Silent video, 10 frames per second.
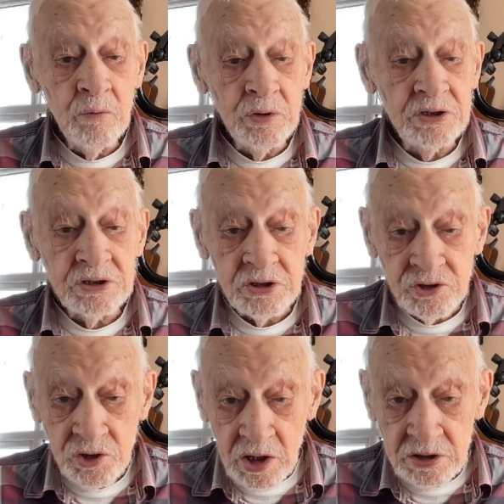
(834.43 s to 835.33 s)
which is a
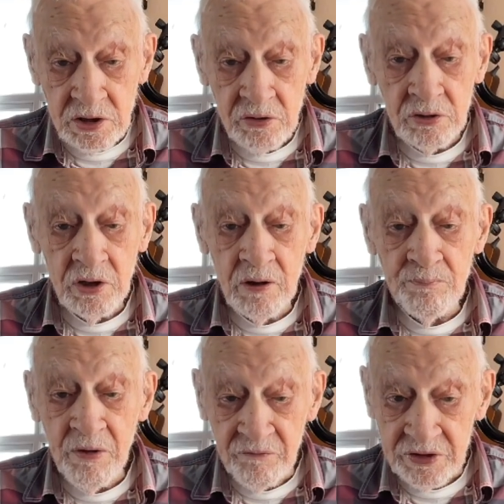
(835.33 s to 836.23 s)
tritone
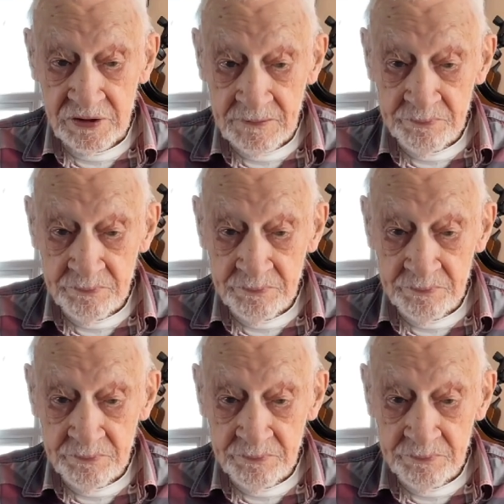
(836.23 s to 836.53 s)
above it.